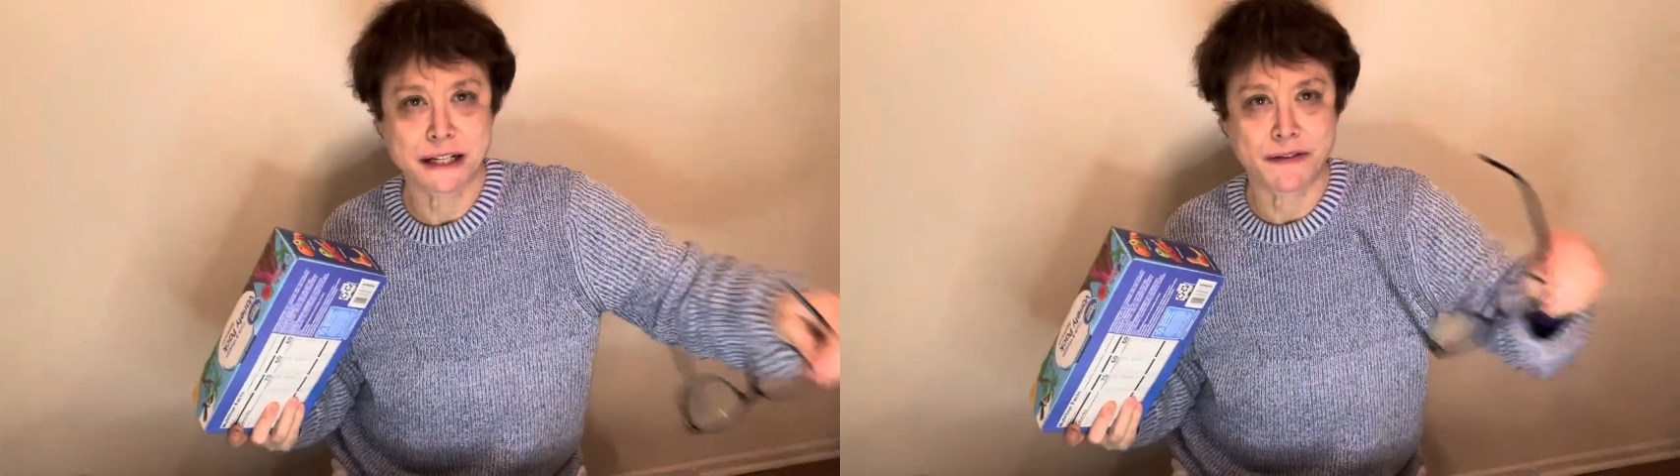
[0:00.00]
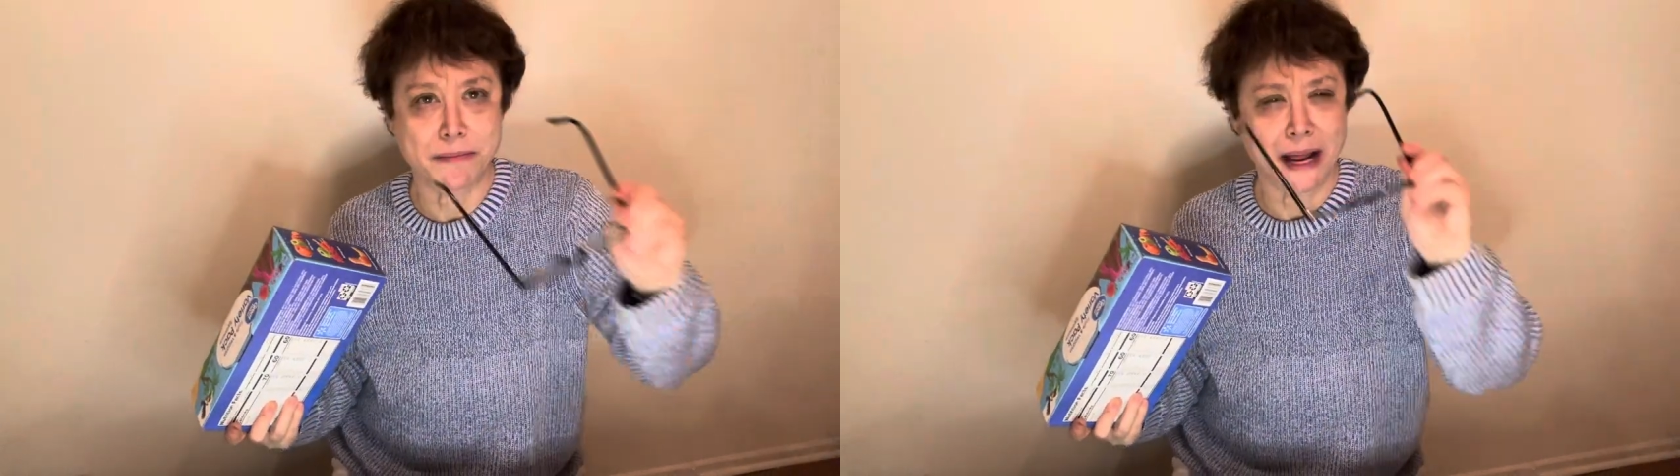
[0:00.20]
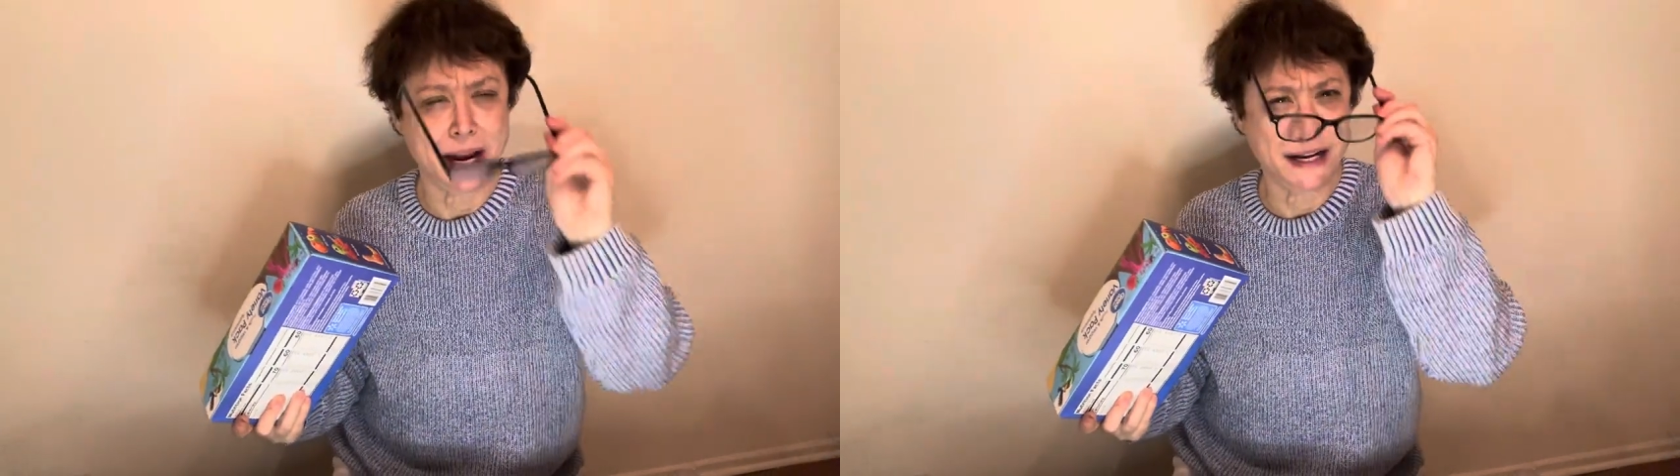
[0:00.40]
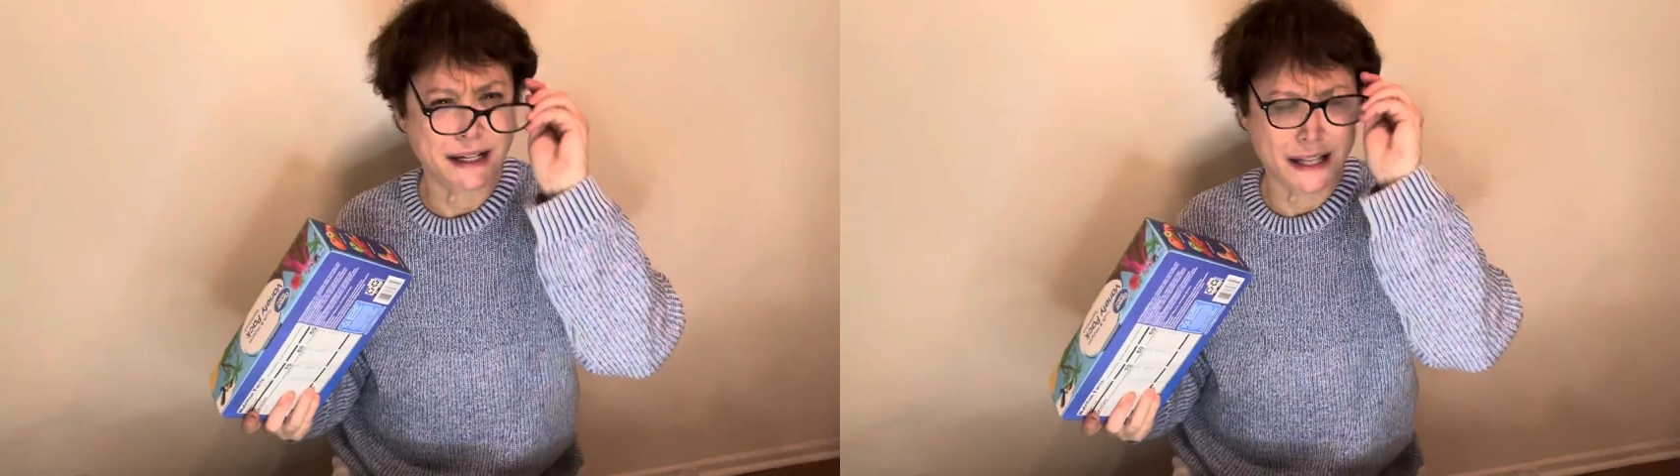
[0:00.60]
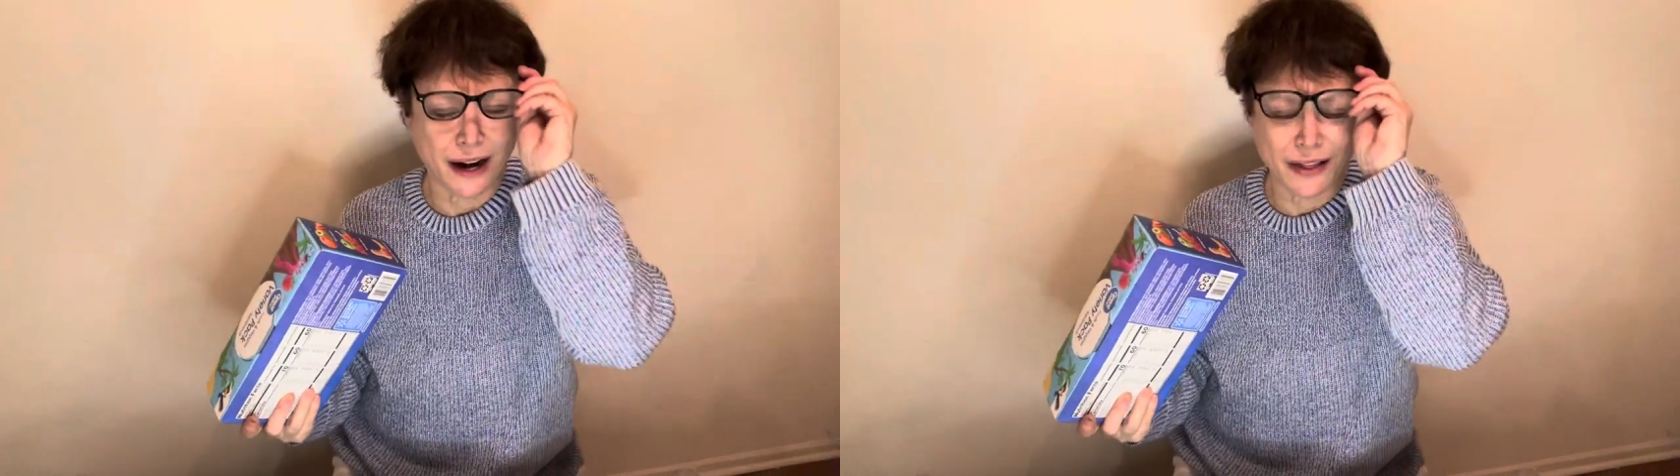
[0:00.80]
from the
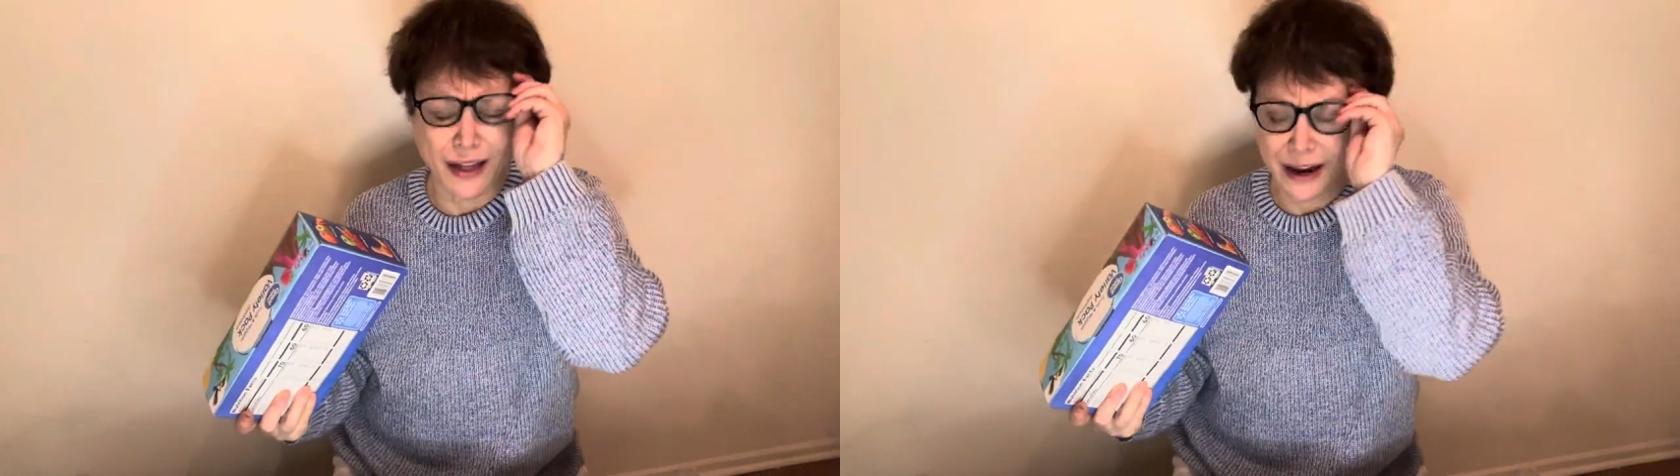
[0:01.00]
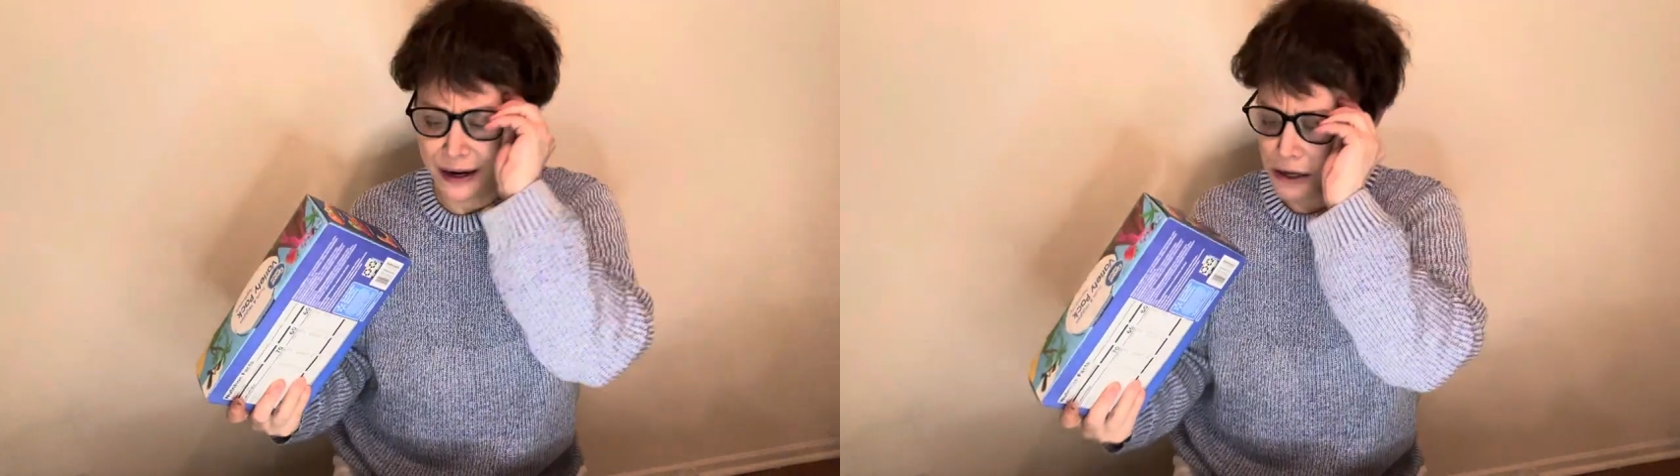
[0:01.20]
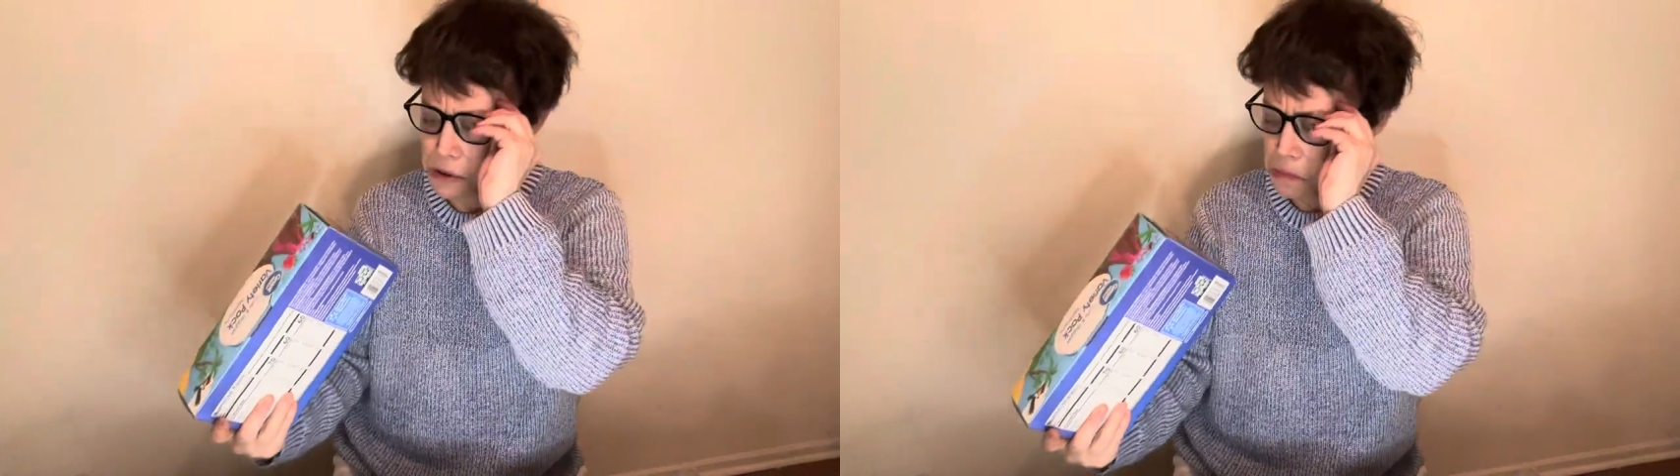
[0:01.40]
80s that I like.